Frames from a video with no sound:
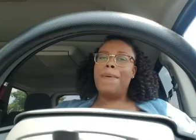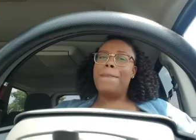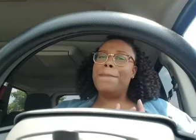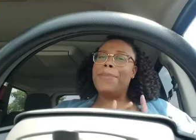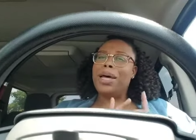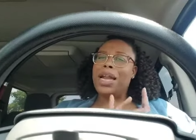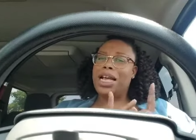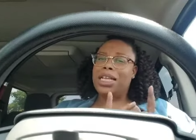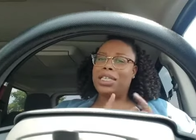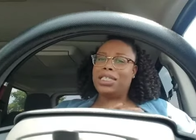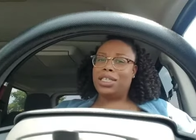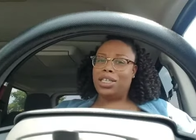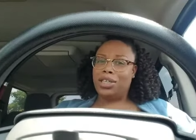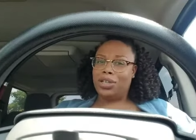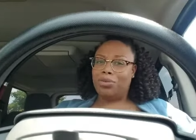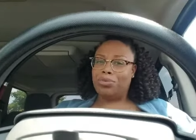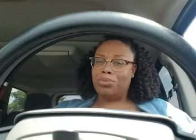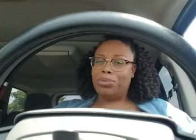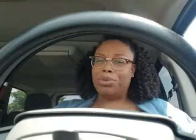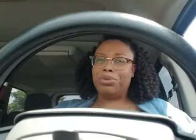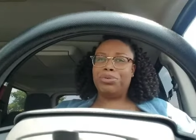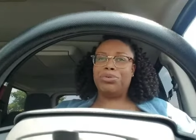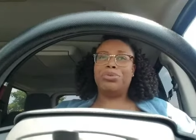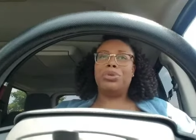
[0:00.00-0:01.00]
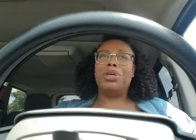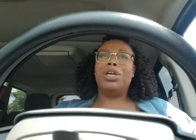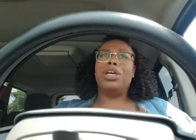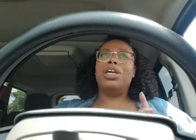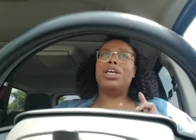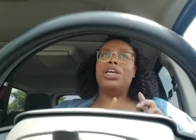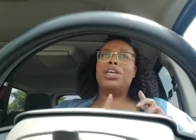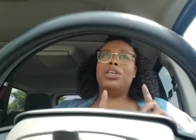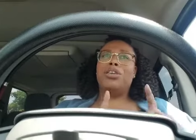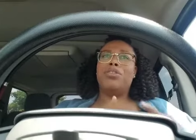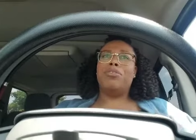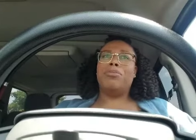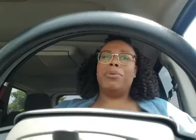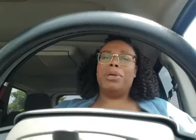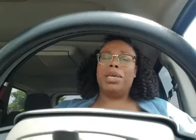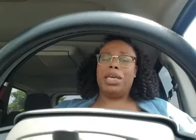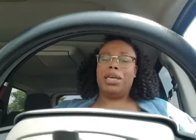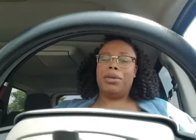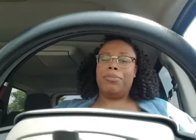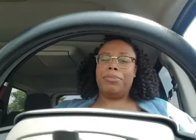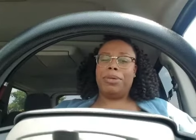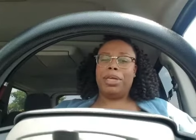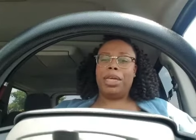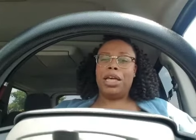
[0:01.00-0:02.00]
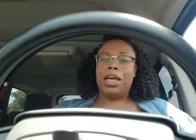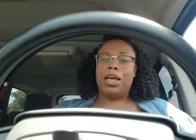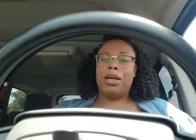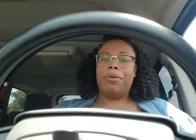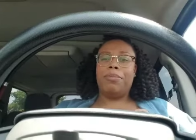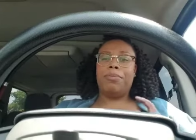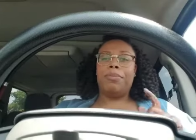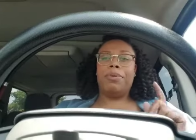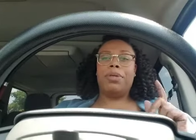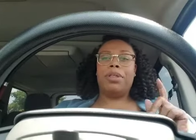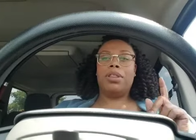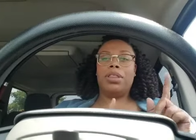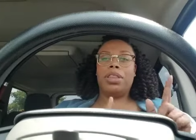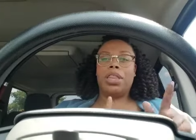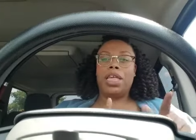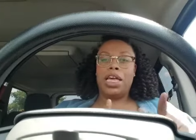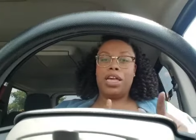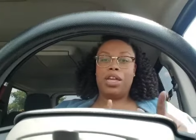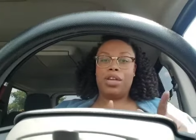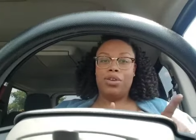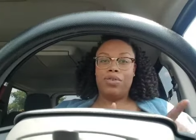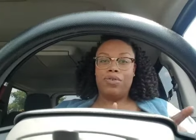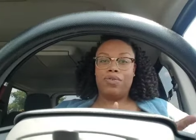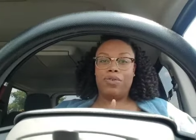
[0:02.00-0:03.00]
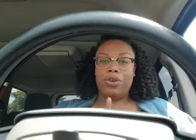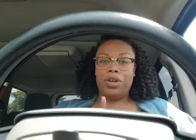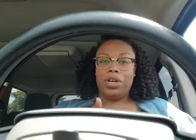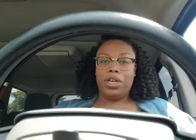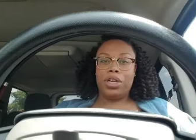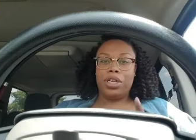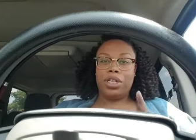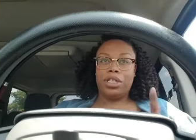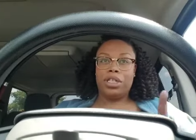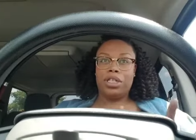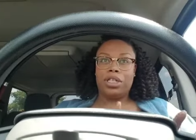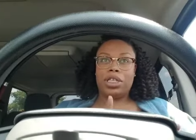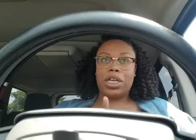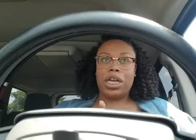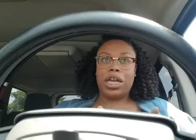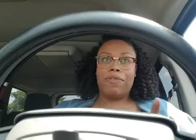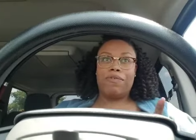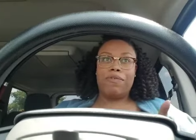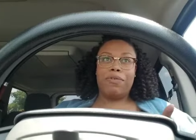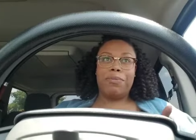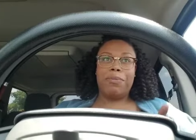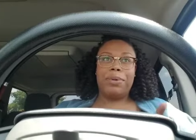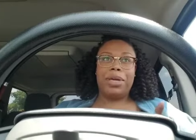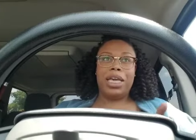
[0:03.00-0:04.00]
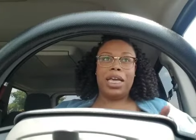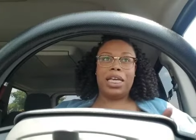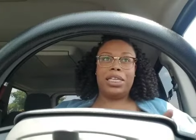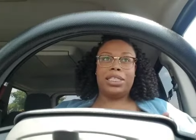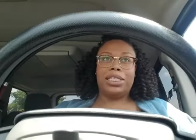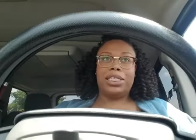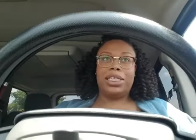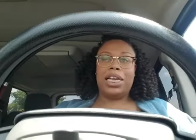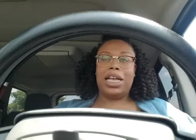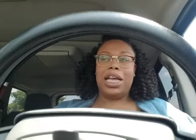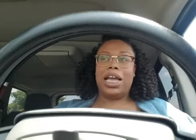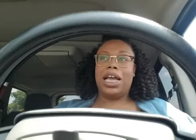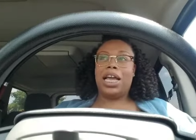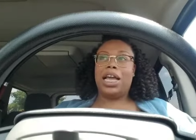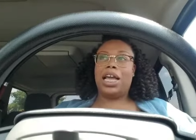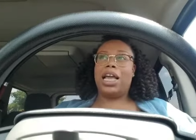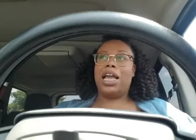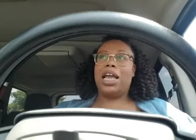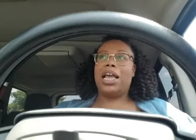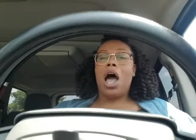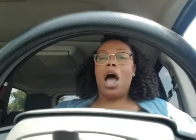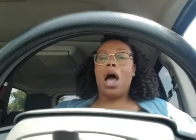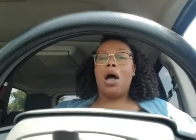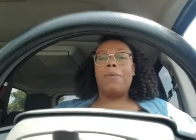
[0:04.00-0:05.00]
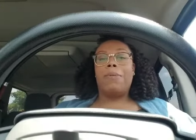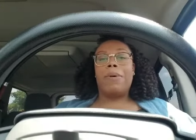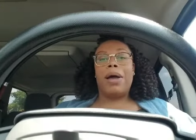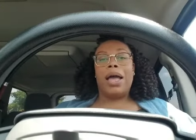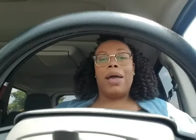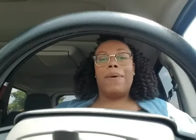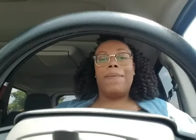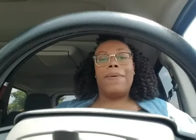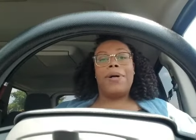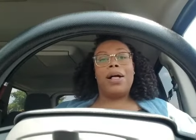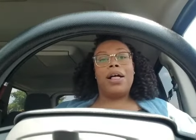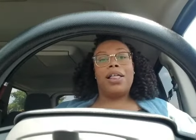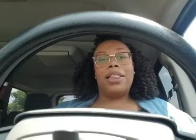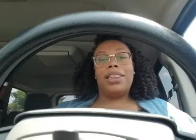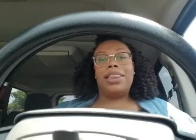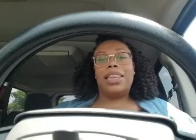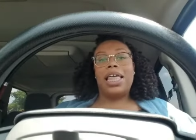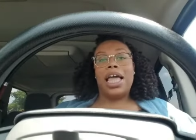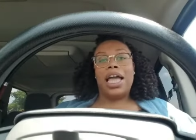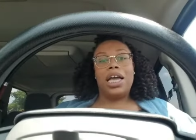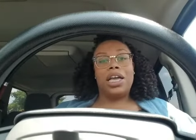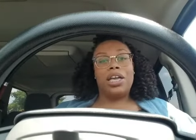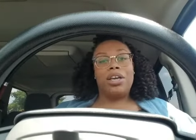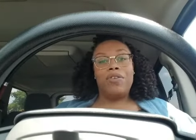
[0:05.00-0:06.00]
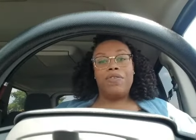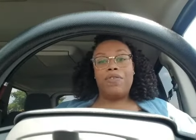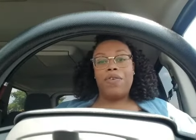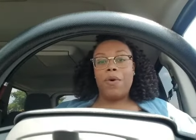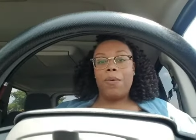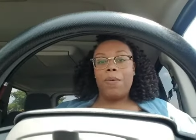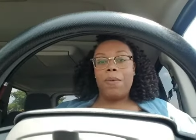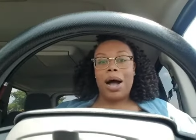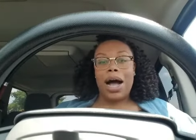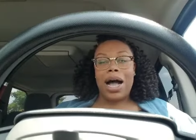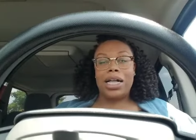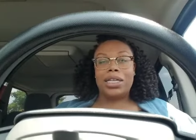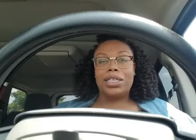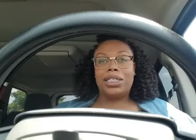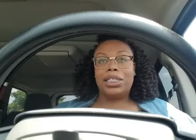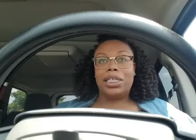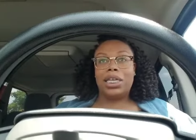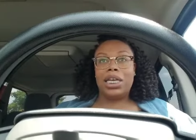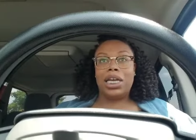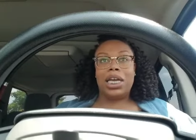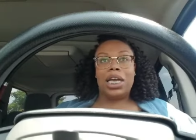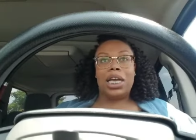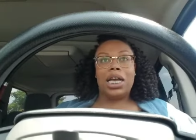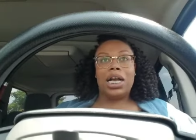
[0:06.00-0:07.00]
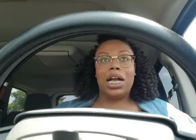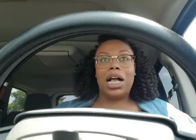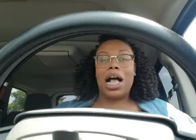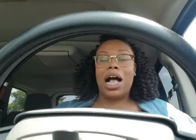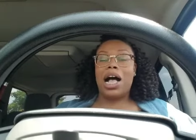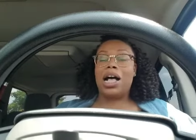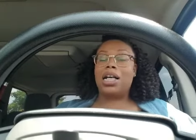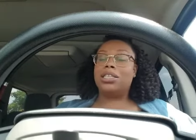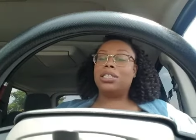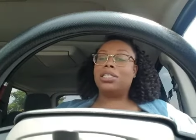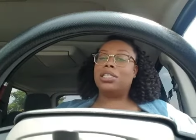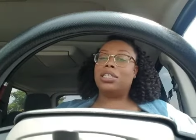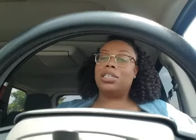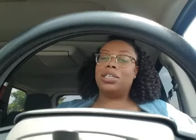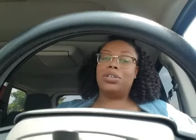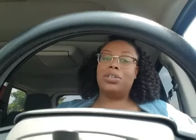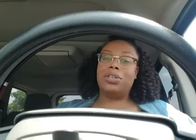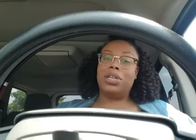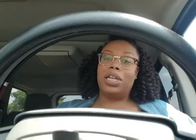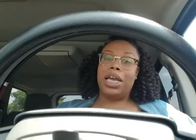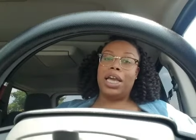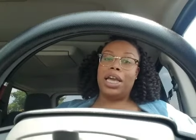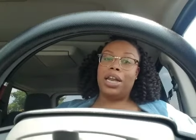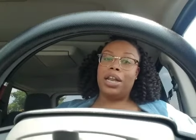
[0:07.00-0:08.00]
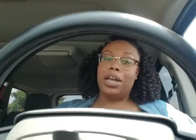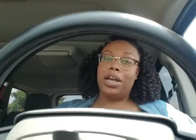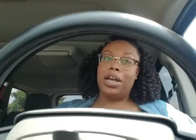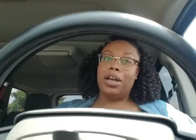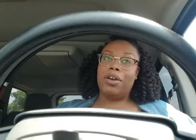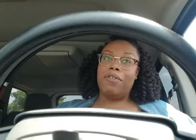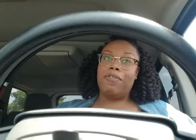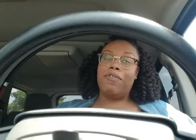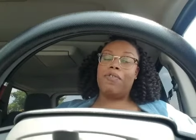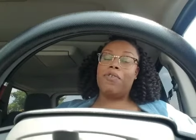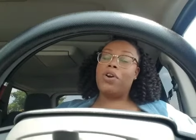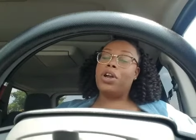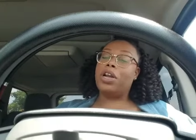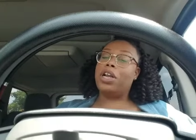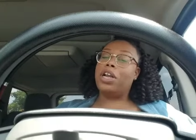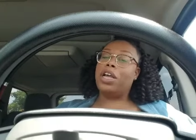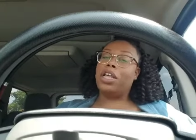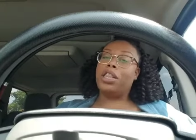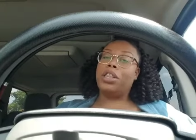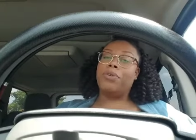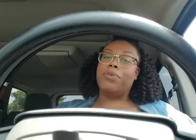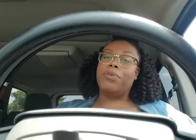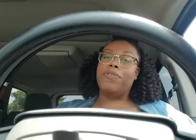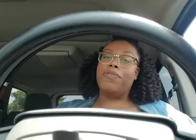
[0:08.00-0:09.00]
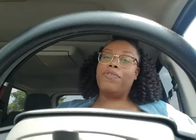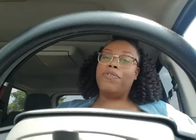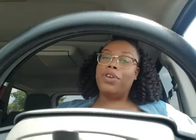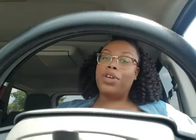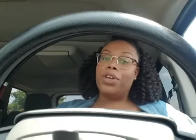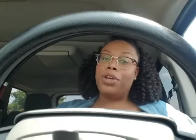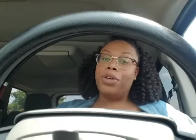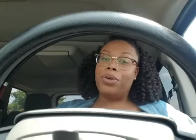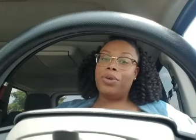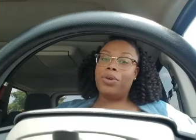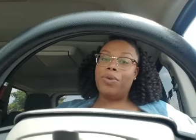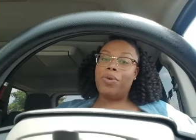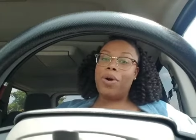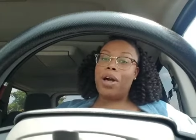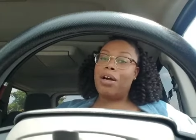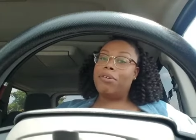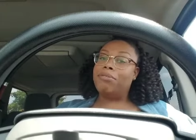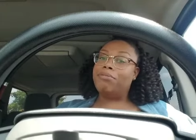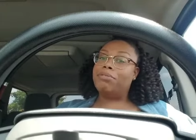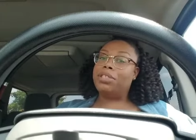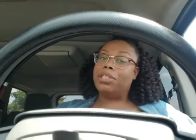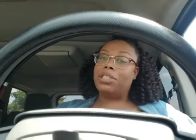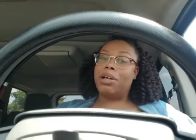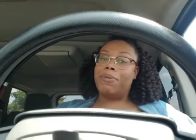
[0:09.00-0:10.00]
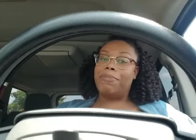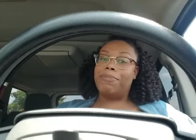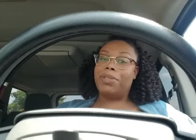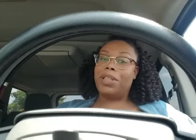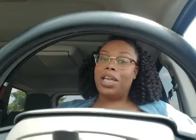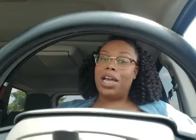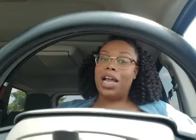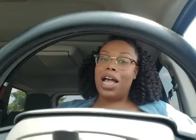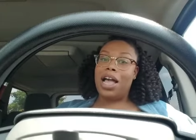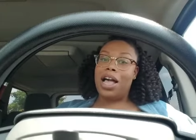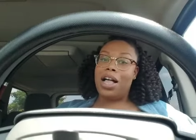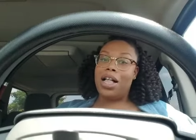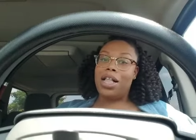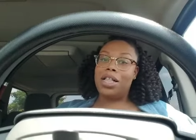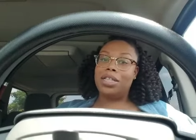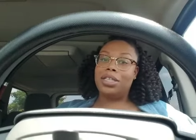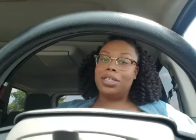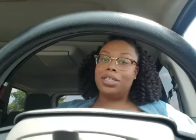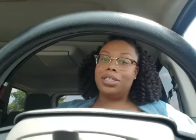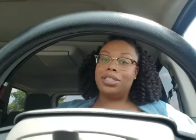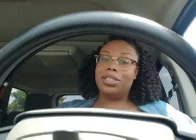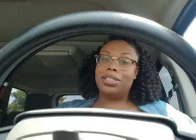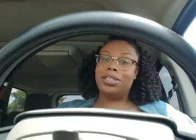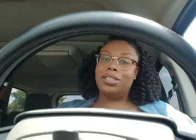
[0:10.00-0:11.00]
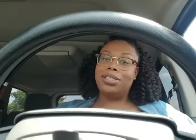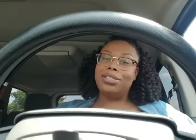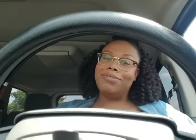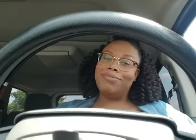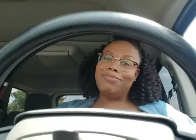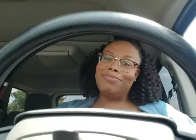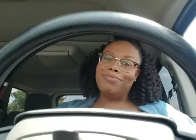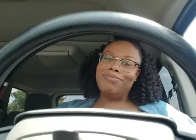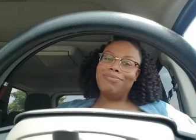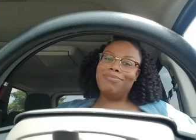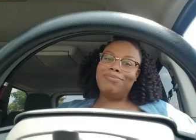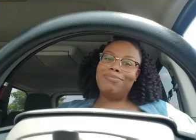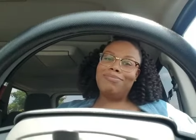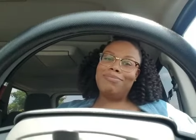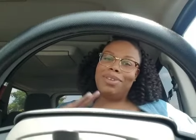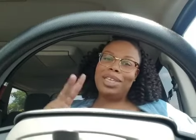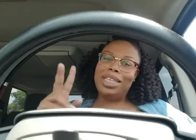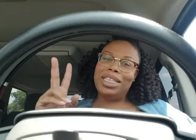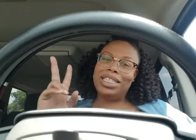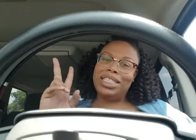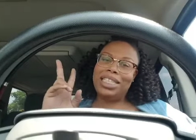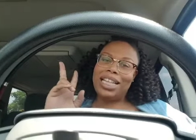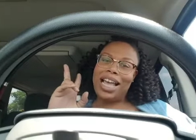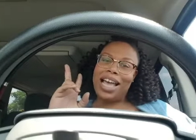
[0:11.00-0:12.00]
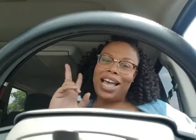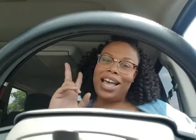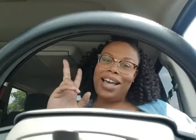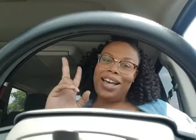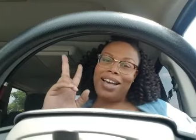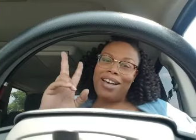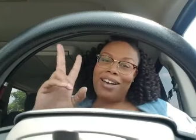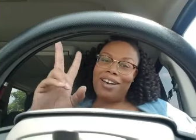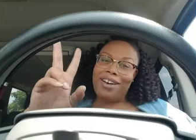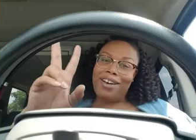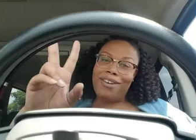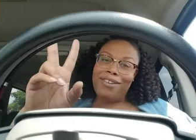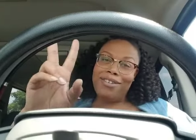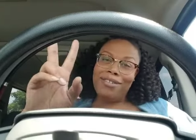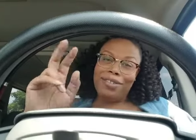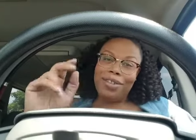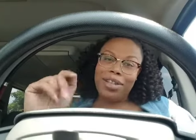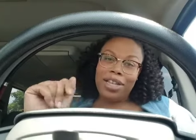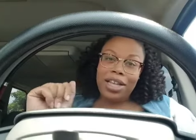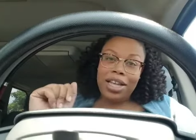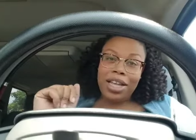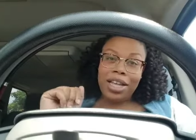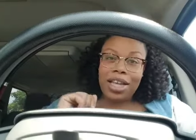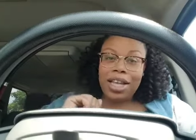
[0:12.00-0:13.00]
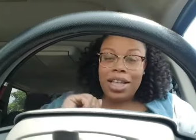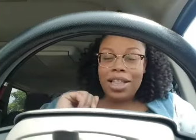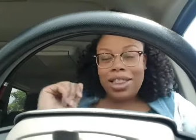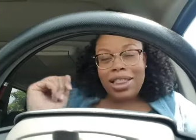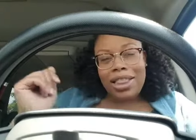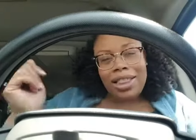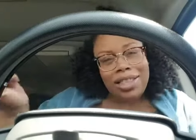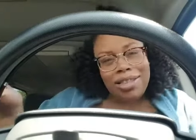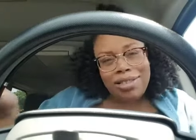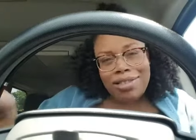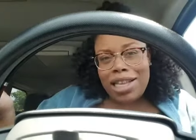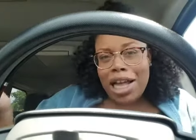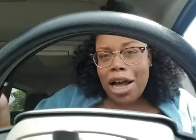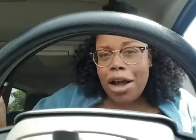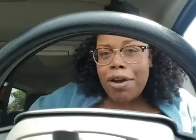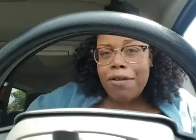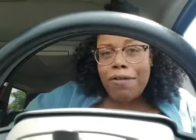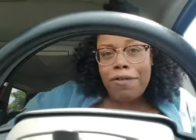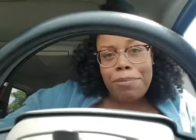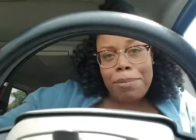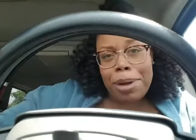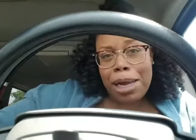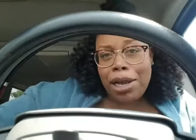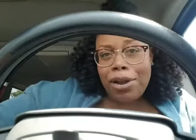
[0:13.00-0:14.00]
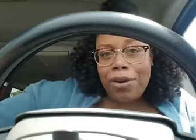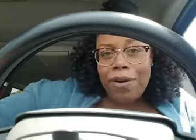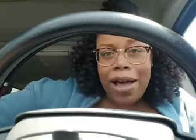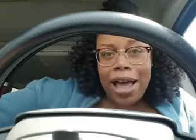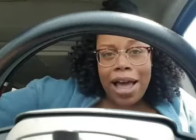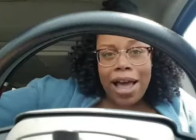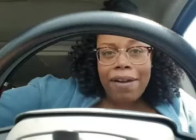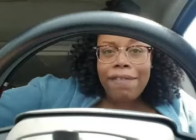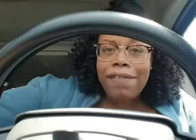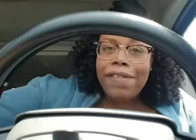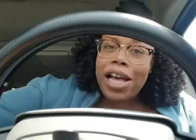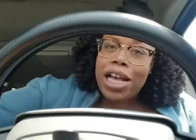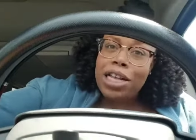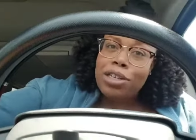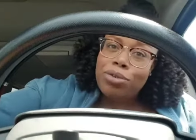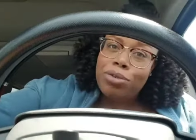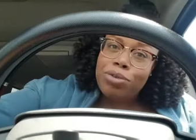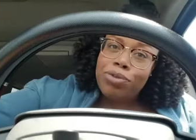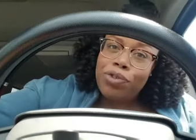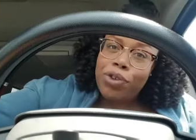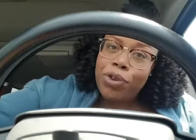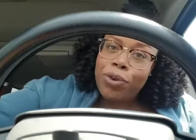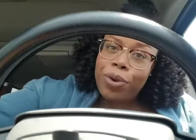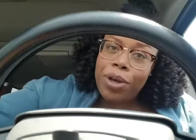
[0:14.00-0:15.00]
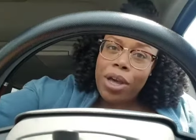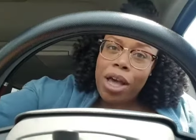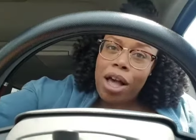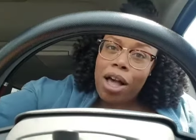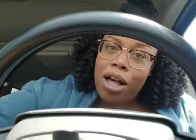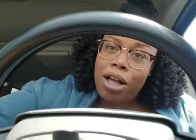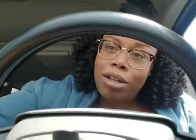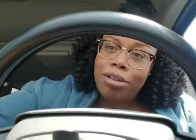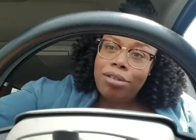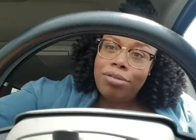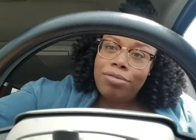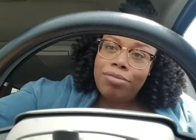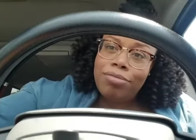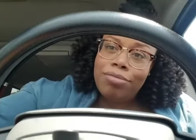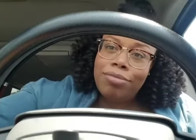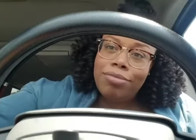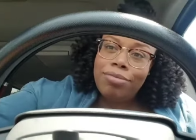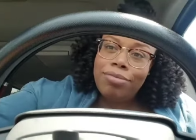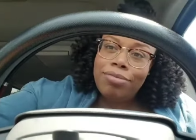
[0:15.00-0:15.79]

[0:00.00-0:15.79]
but i see you boo you be hitting me up Thank you for checking for me yesterday. All right, well, thank you for watching. I'll see you later for another review of something else. Peace out. Sorry for my little half-ass review, y'all.